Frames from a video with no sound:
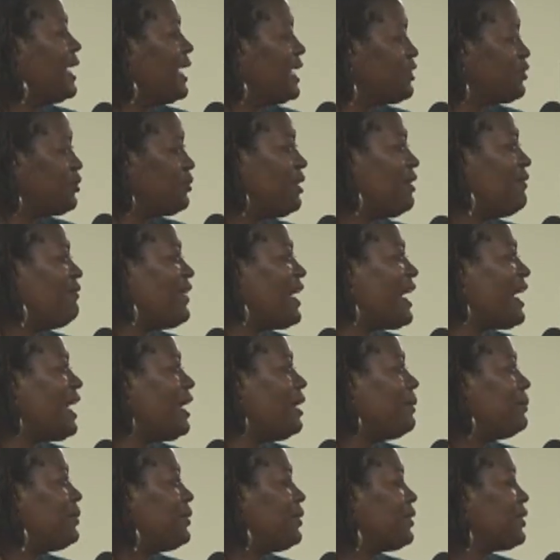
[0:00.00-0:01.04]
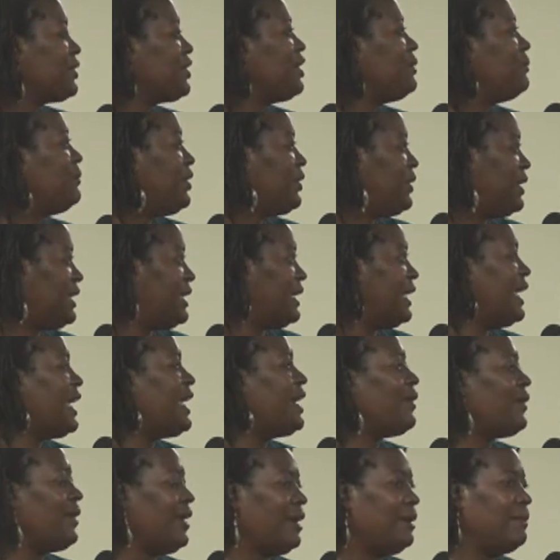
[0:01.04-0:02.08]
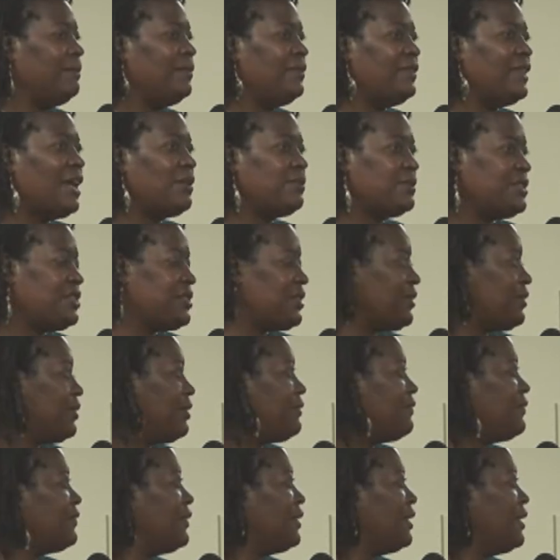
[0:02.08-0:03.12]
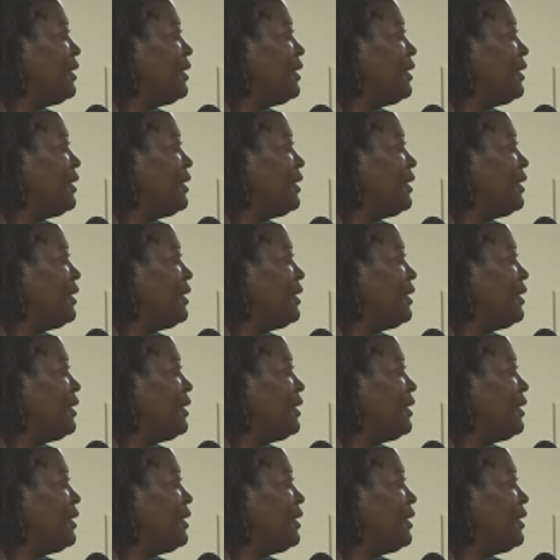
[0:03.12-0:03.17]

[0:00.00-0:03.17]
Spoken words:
into a viable community area that would serve